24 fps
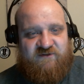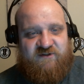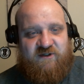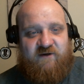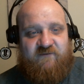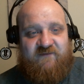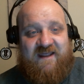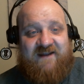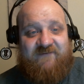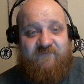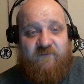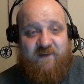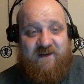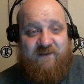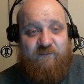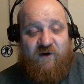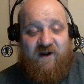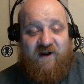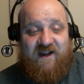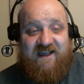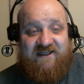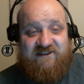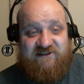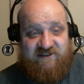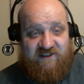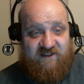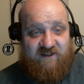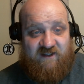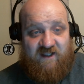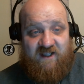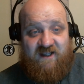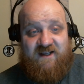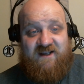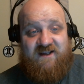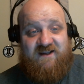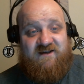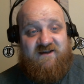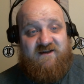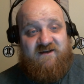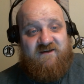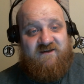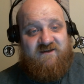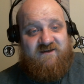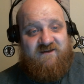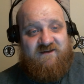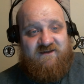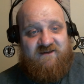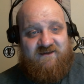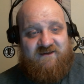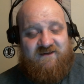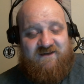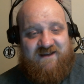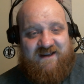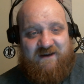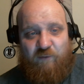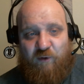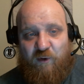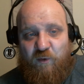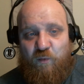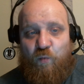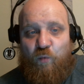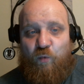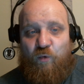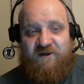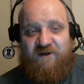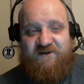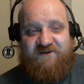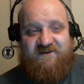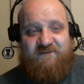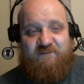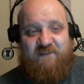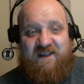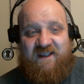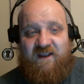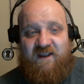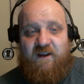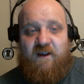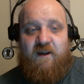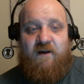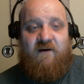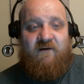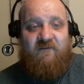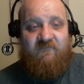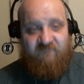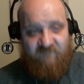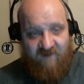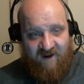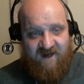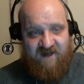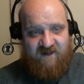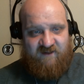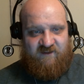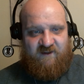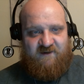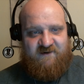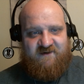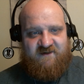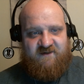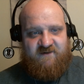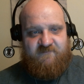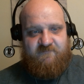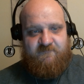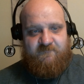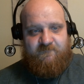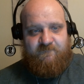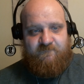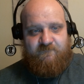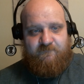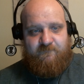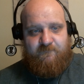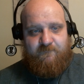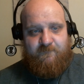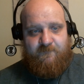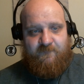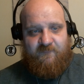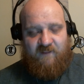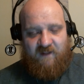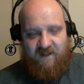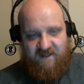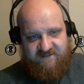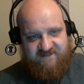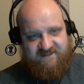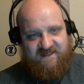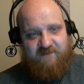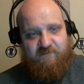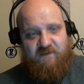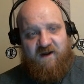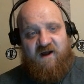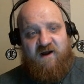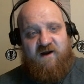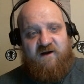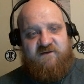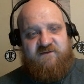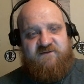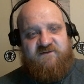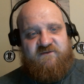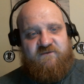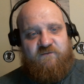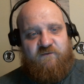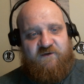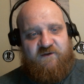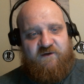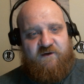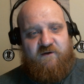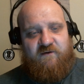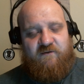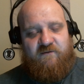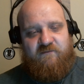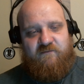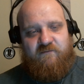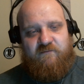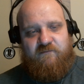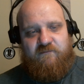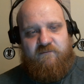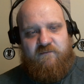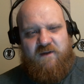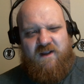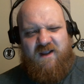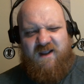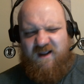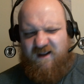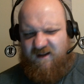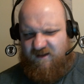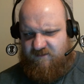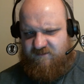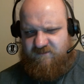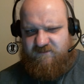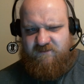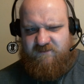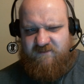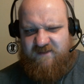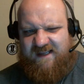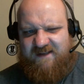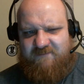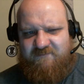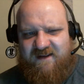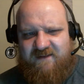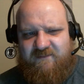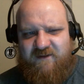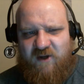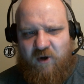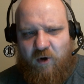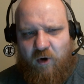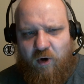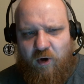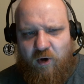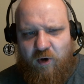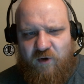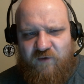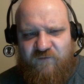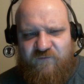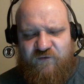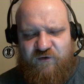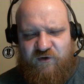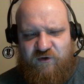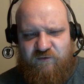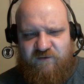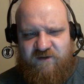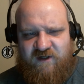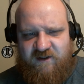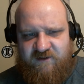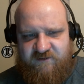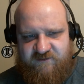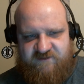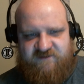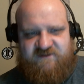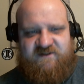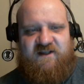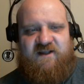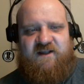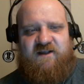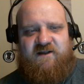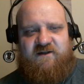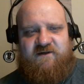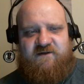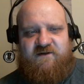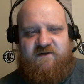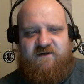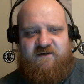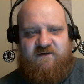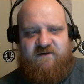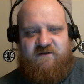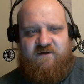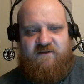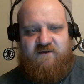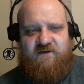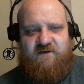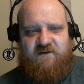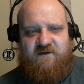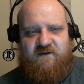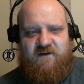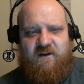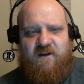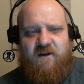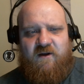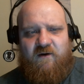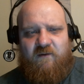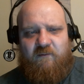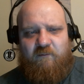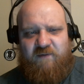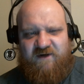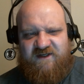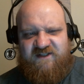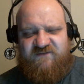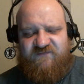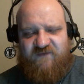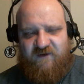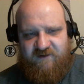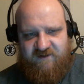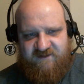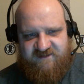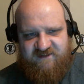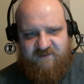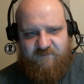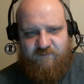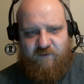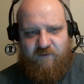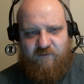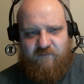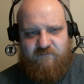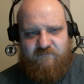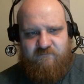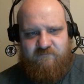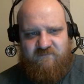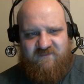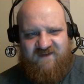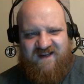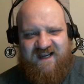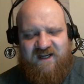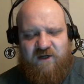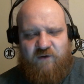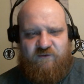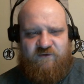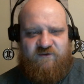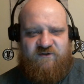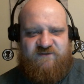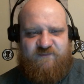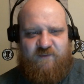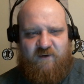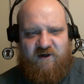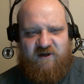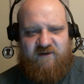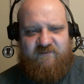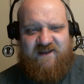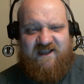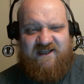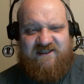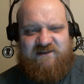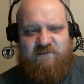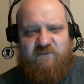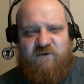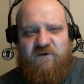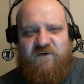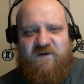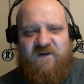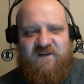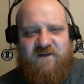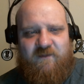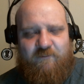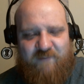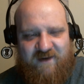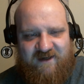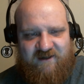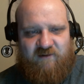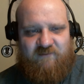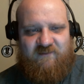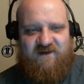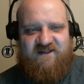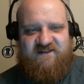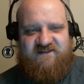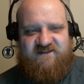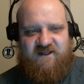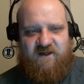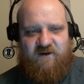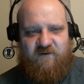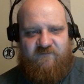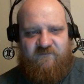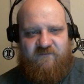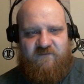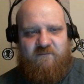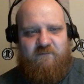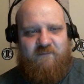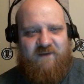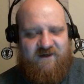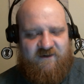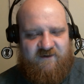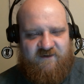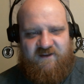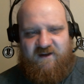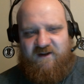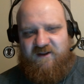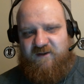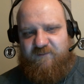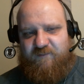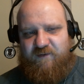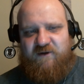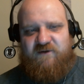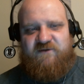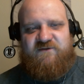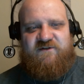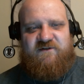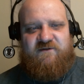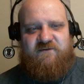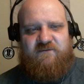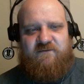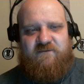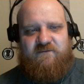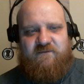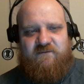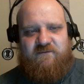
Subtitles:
reserve that for people I actually like. I wouldn't want to be violent as I boxed with you. That may be hard for you to understand, but it's very simple. I go into a sparring match, I'm looking to better myself and better the other person.